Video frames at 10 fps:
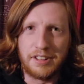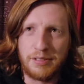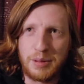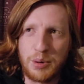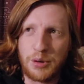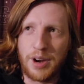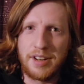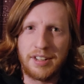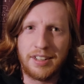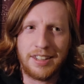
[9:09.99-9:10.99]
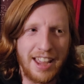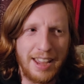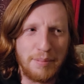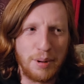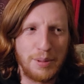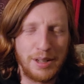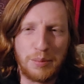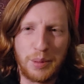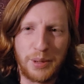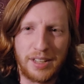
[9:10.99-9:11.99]
Definitely more grating, and probably a little
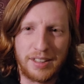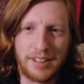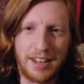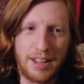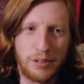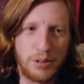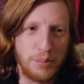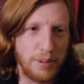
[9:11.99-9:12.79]
bit weaker than the last two,